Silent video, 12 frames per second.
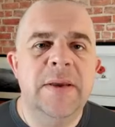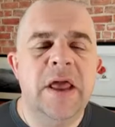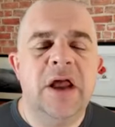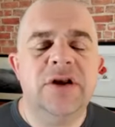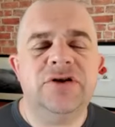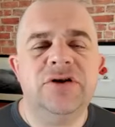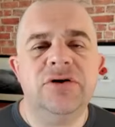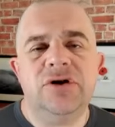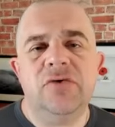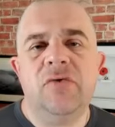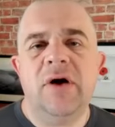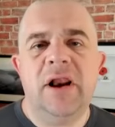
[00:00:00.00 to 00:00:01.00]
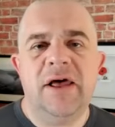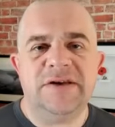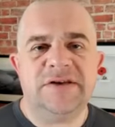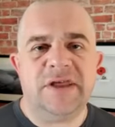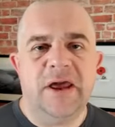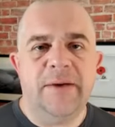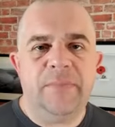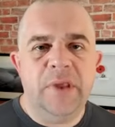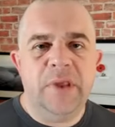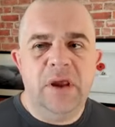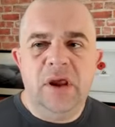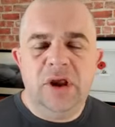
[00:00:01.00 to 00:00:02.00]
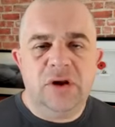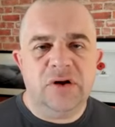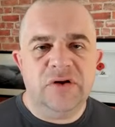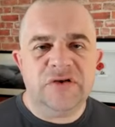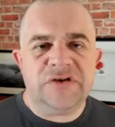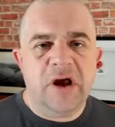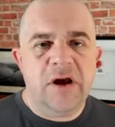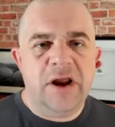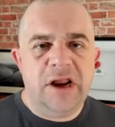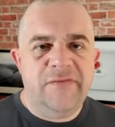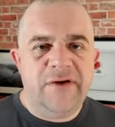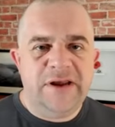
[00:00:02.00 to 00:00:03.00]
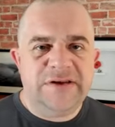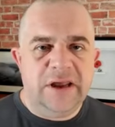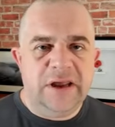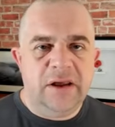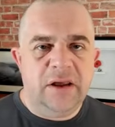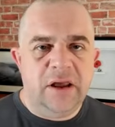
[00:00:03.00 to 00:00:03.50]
And as soon as you realize that, you can start innovating